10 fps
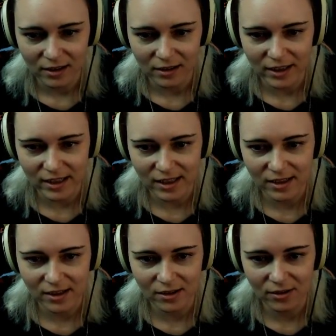Alright,
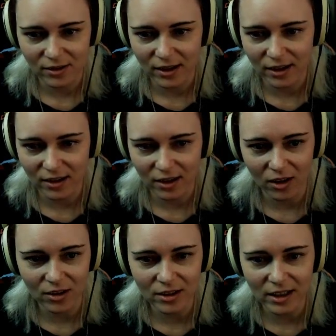so
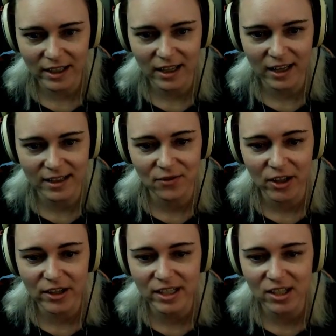all the light, it's
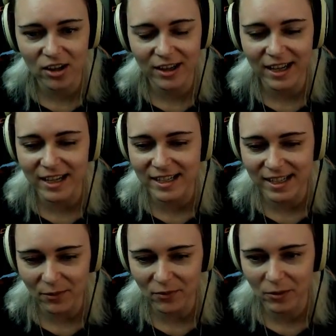very dark
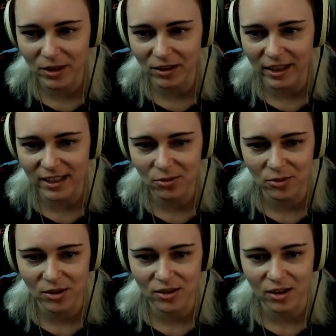except for where the light
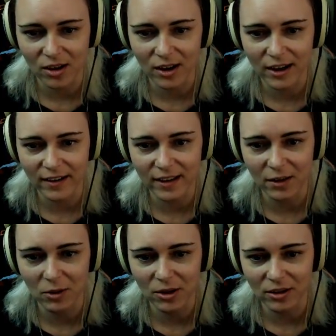sources are, and
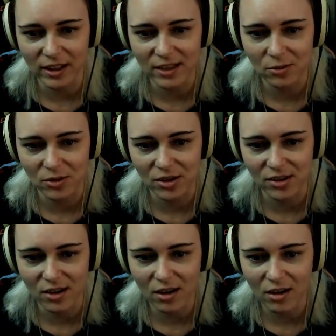then where the light
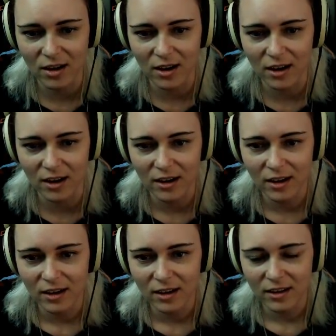sources are,
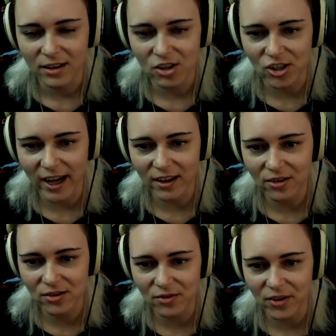the
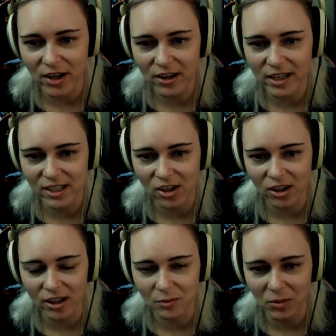shadows are very
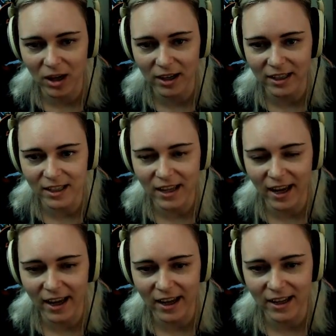dark, blocky,
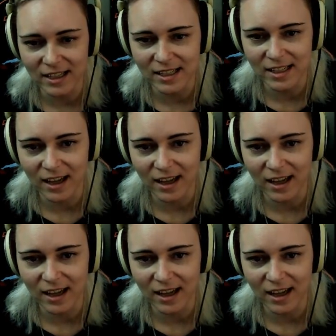and